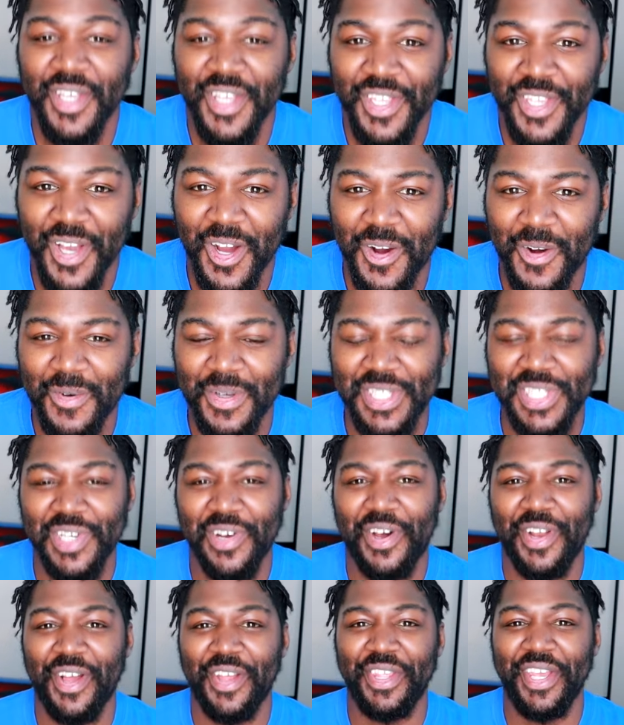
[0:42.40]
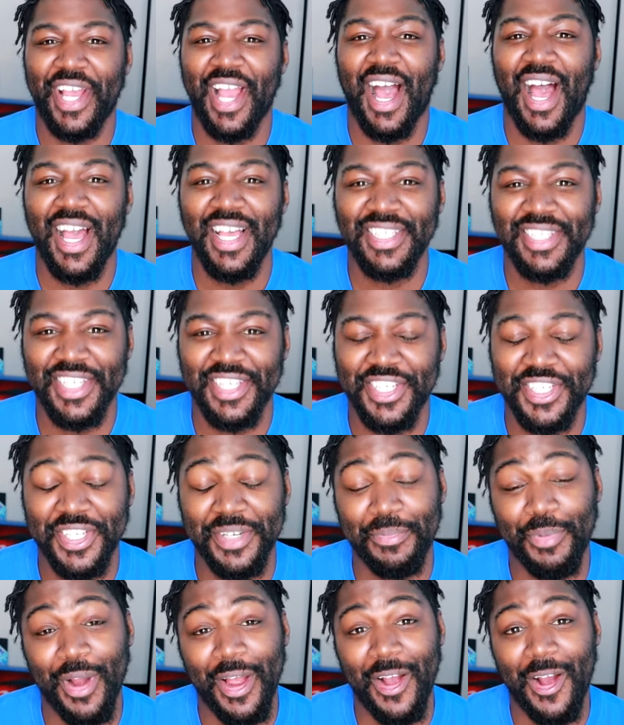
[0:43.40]
Yo, what's going on you guys? This is
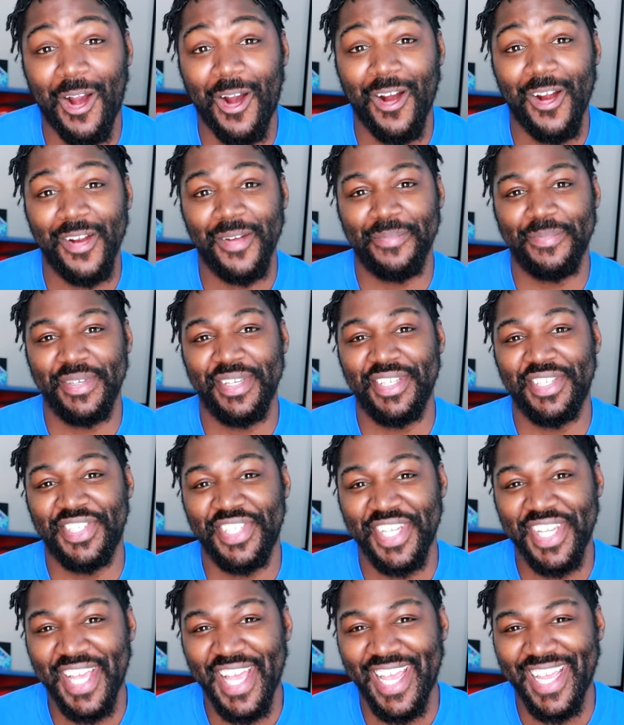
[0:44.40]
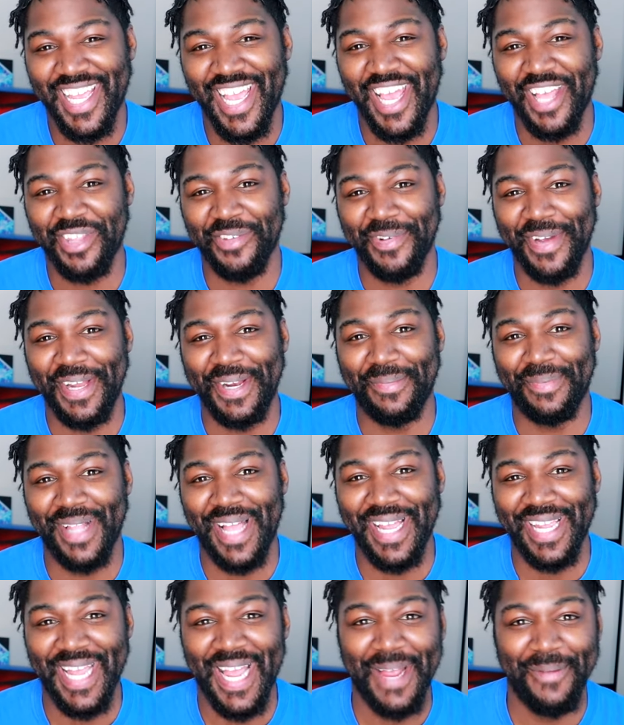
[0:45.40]
your boy RBG, aka The Random
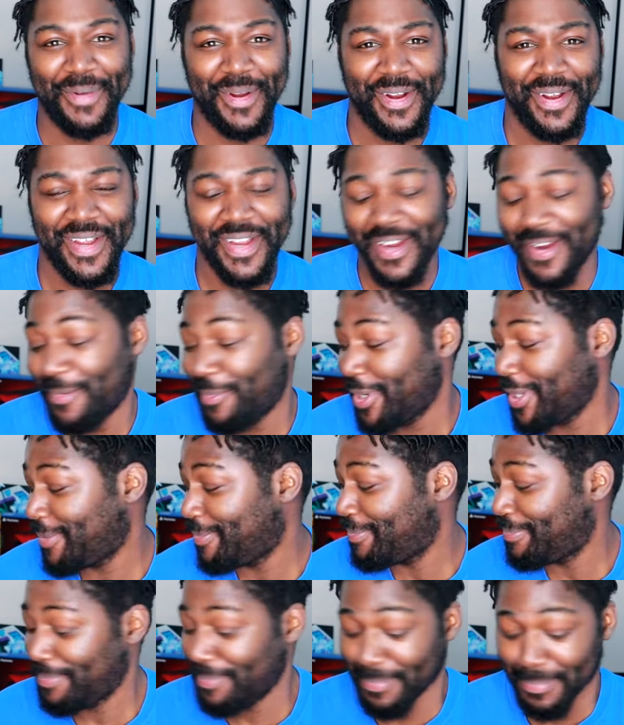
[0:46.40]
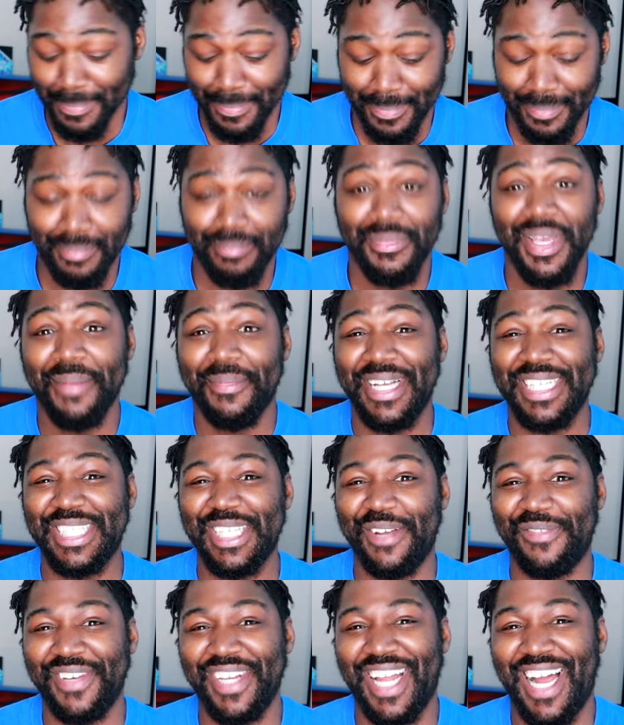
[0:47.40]
Black Gamer, here with me,
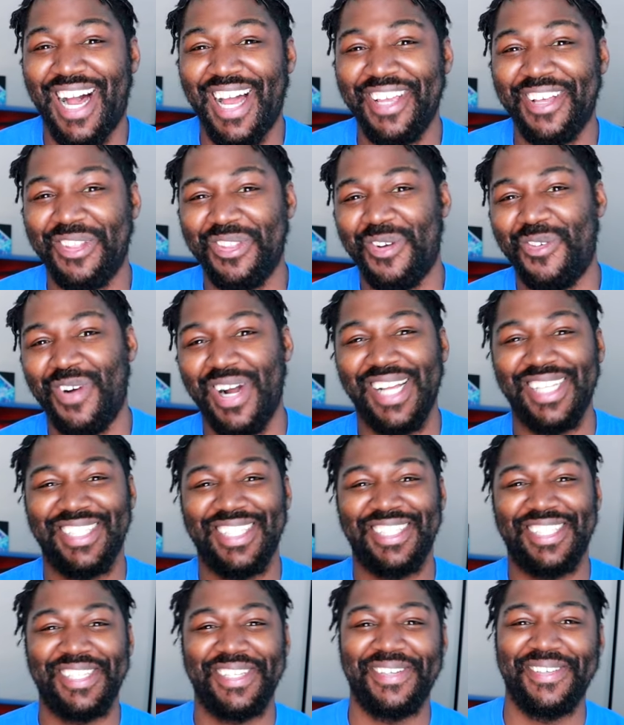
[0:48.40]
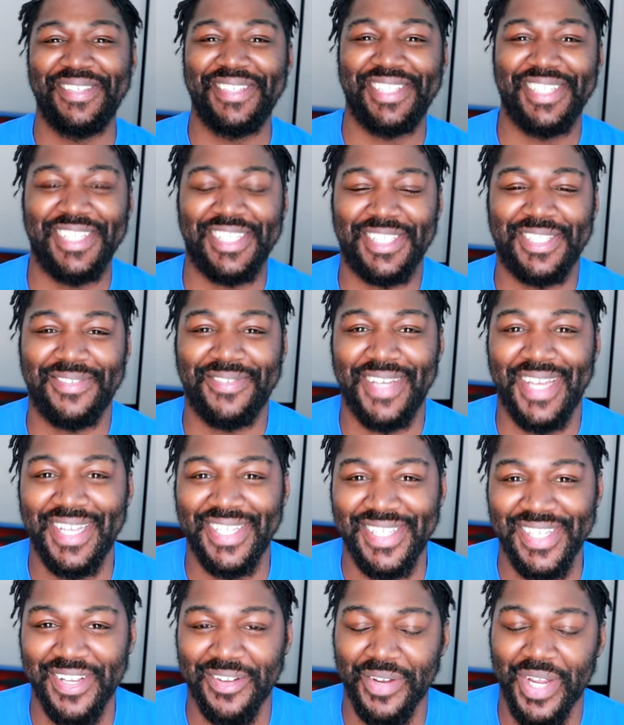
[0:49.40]
myself, and I on the ones and twos, and this is We Ain't
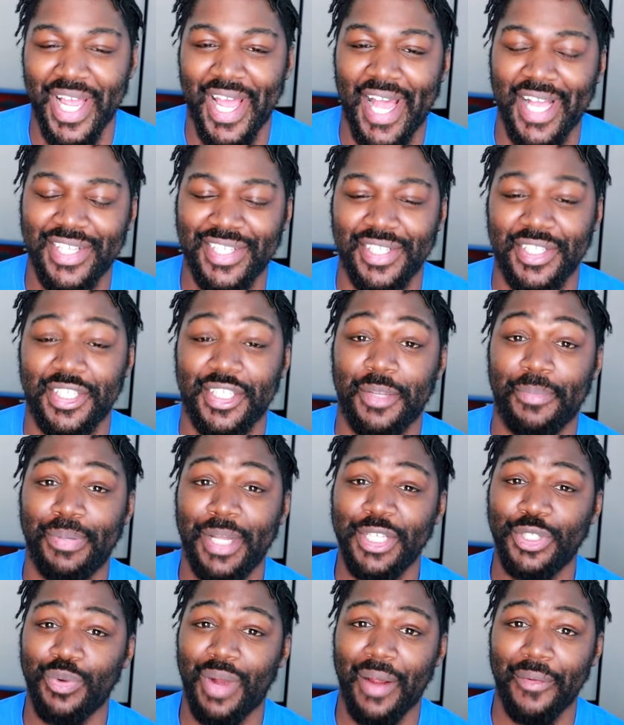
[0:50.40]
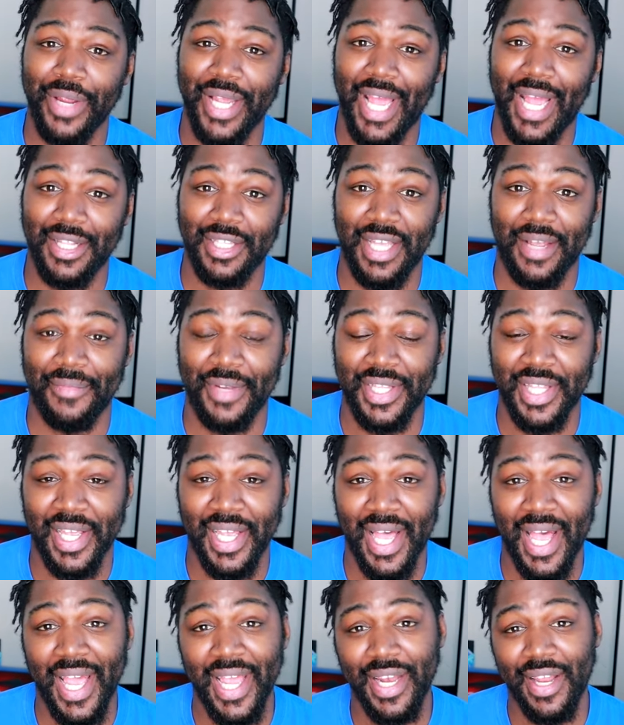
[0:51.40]
Seen It Reactions, the place where I react to everything
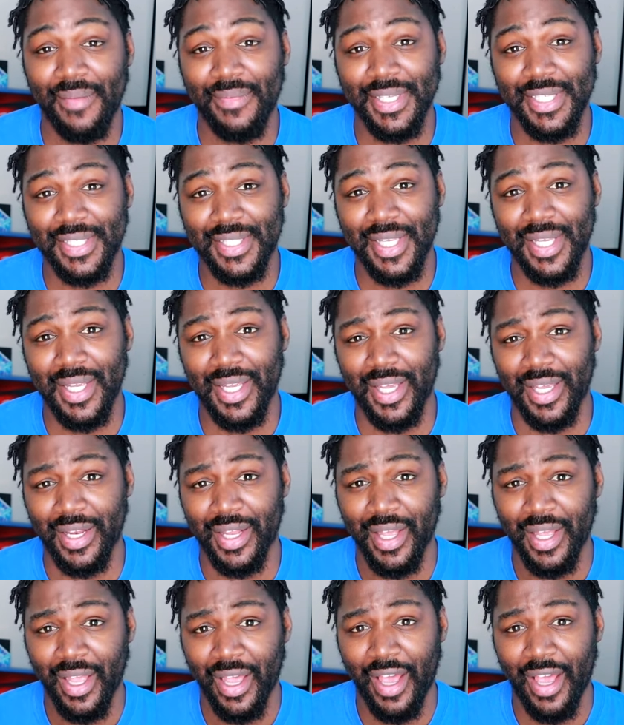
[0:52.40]
I ain't never seen.